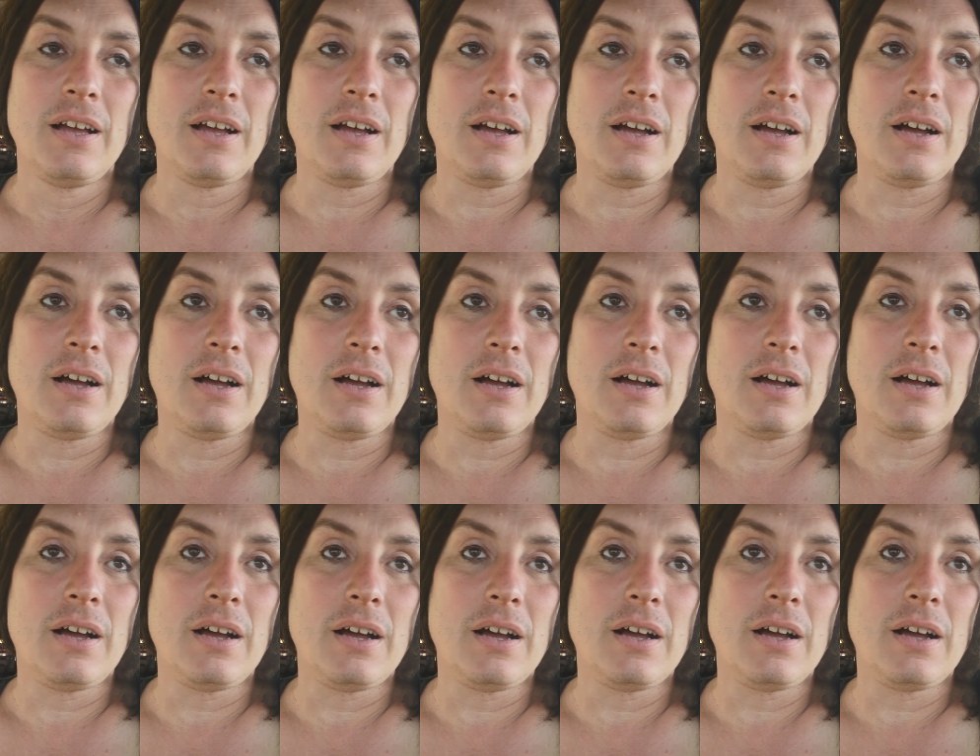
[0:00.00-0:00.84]

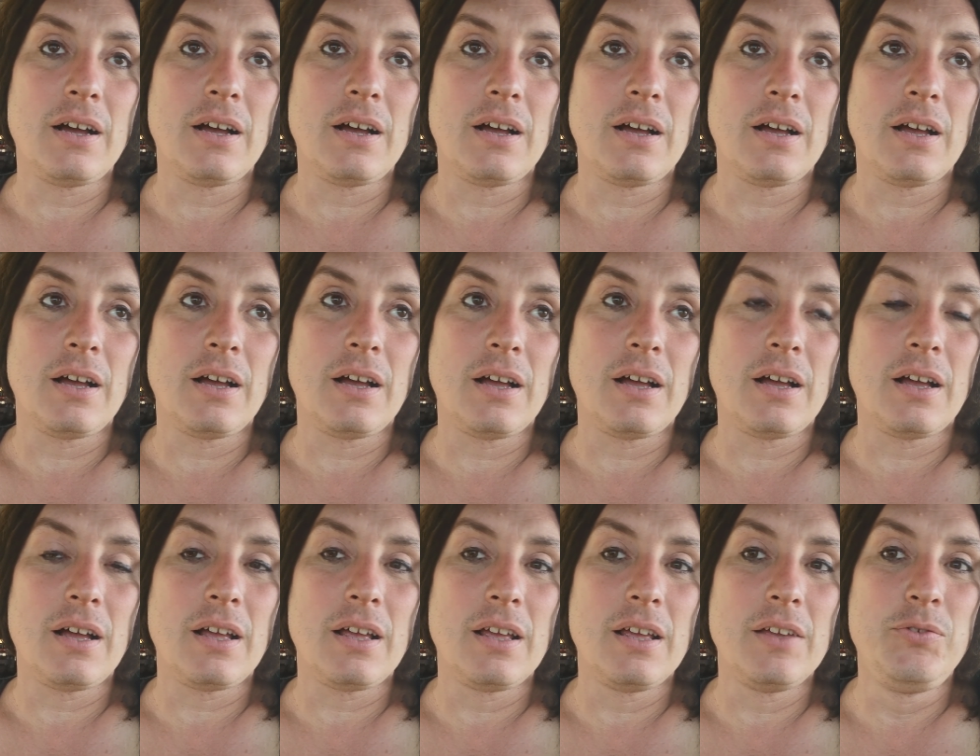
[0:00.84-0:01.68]
Uh,
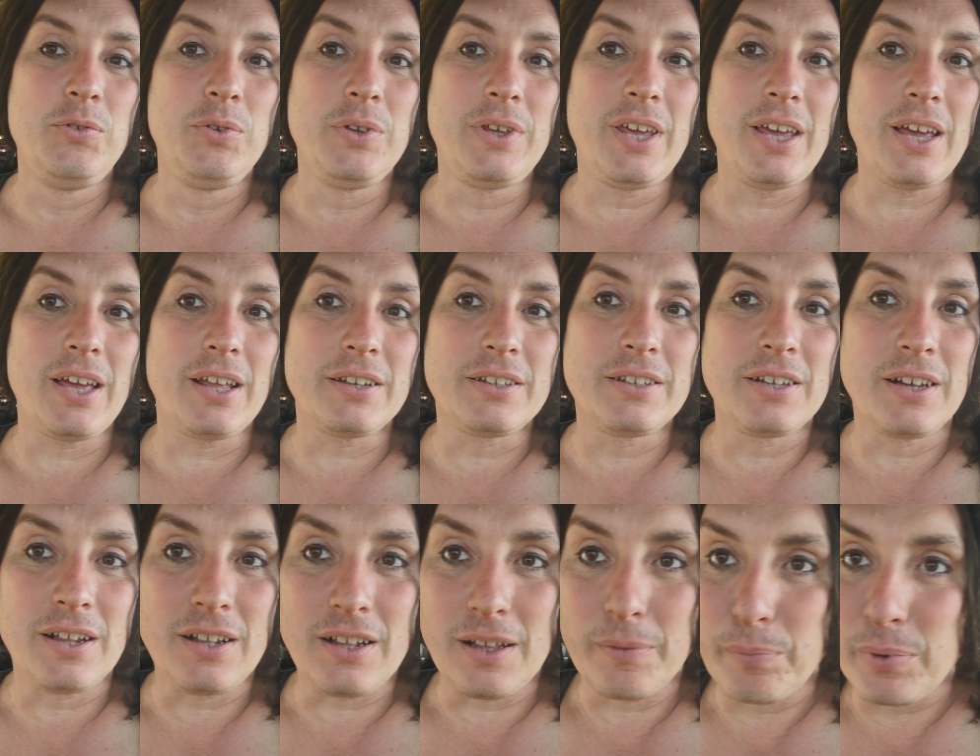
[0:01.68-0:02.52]
if you can't
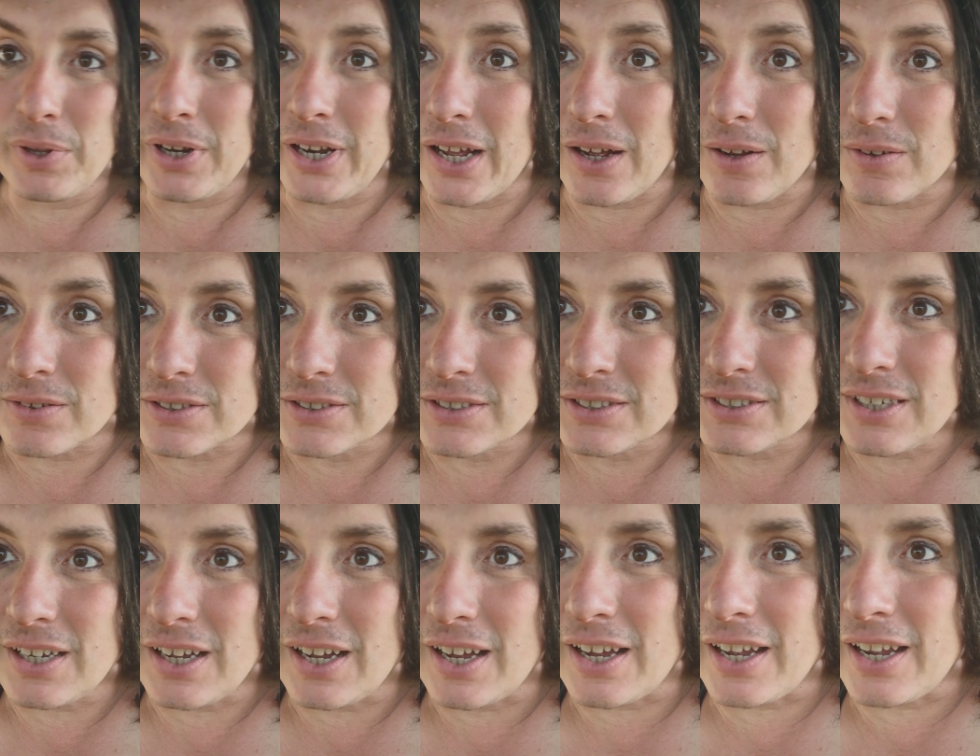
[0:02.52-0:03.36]
tell, I've been
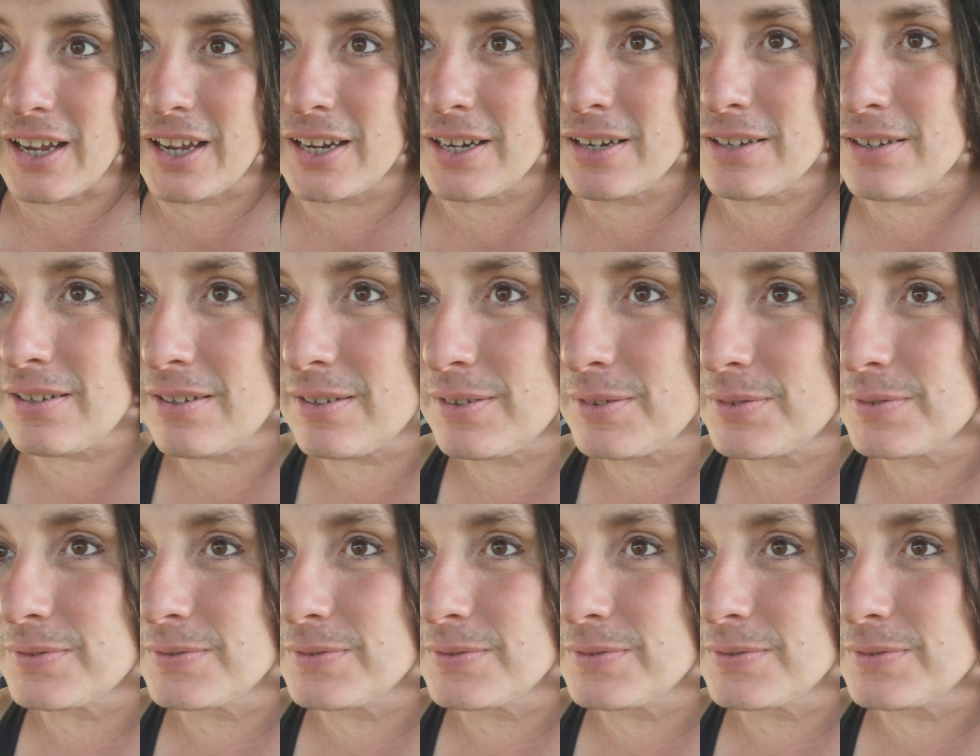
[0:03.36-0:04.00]
outside.